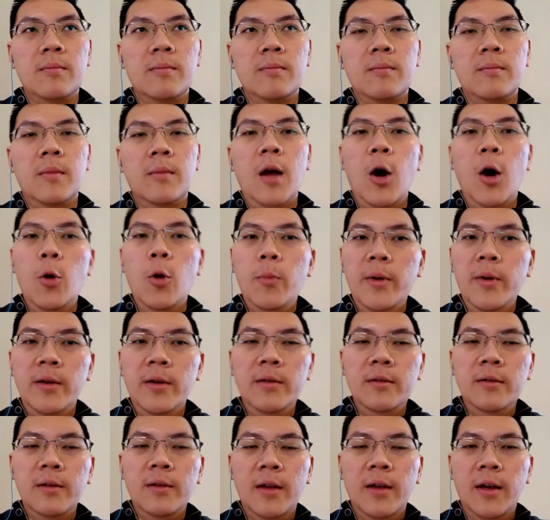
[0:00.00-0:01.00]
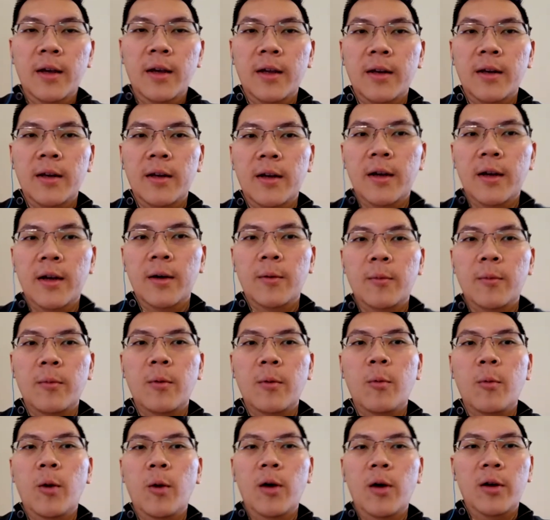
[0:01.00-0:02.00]
open and
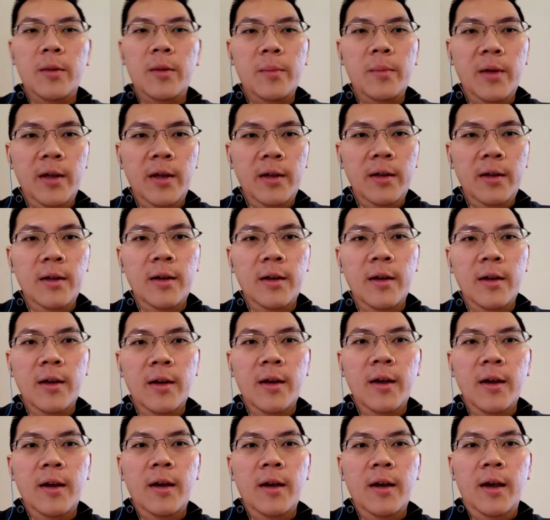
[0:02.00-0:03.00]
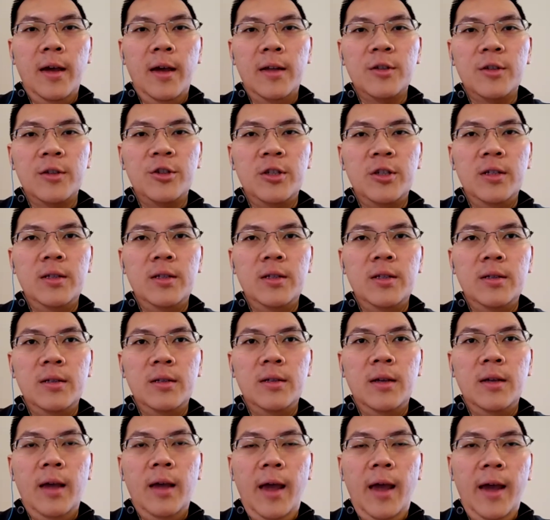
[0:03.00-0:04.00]
welcoming, and
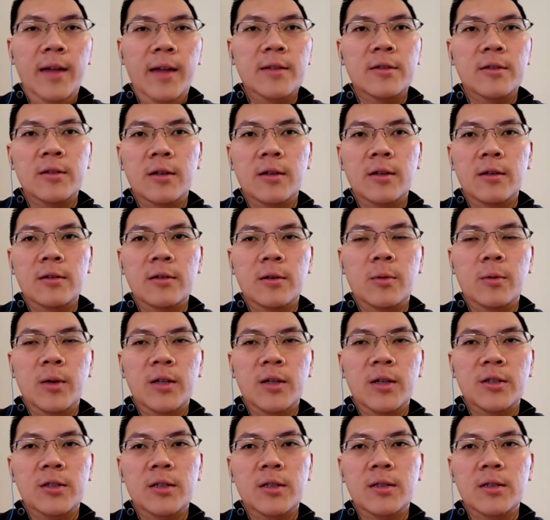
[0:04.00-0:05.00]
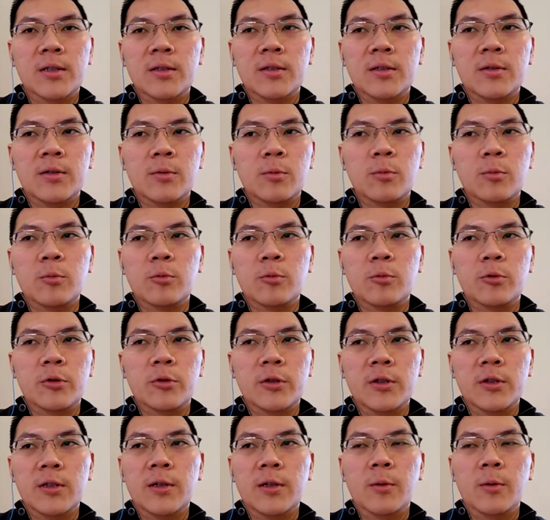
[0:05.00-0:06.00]
she answered all the questions
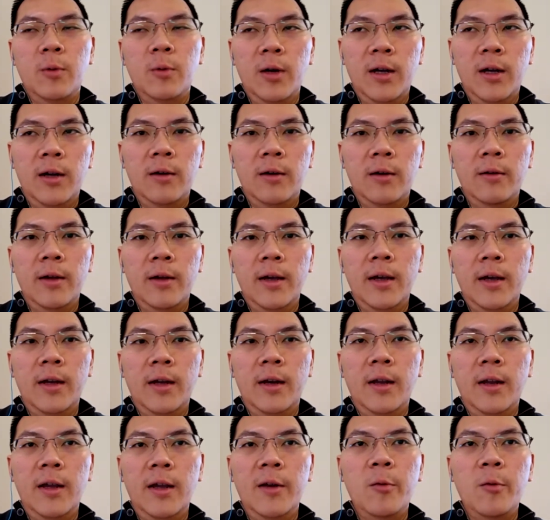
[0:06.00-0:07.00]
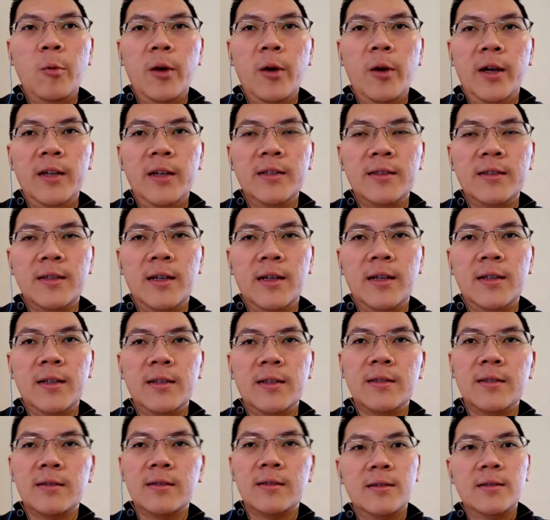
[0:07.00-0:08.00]
really well and in ways that
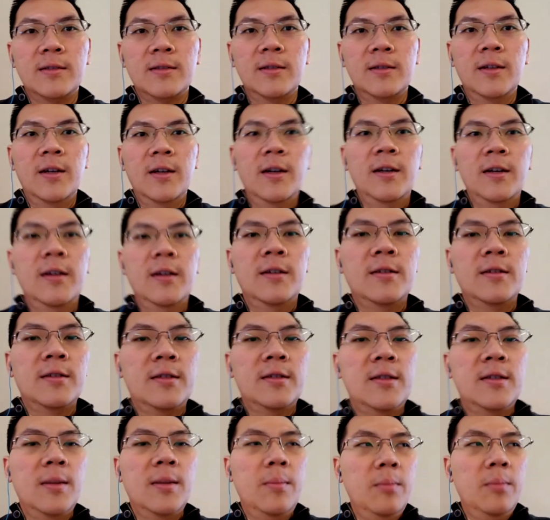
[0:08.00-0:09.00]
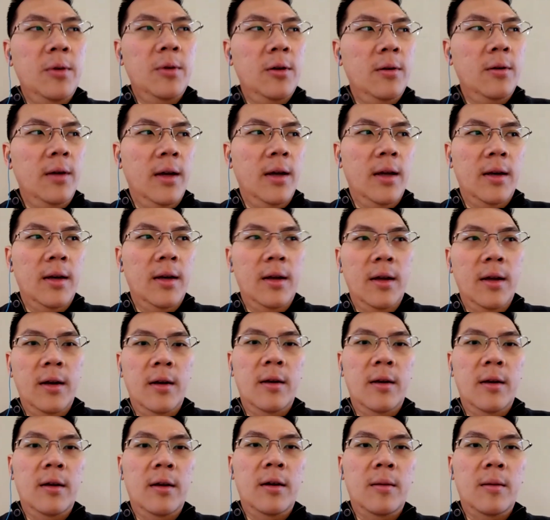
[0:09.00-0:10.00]
is simple and
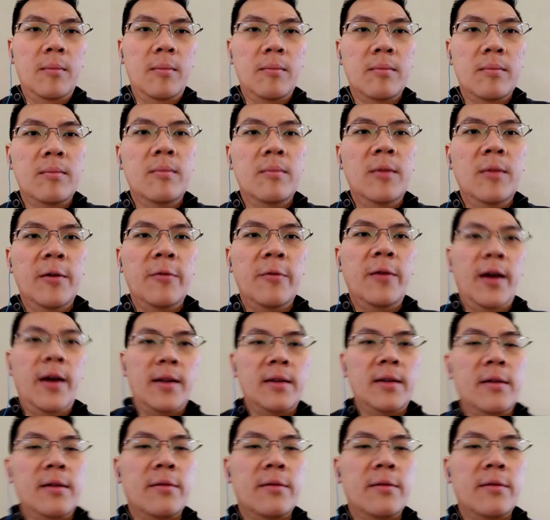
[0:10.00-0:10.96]
effective.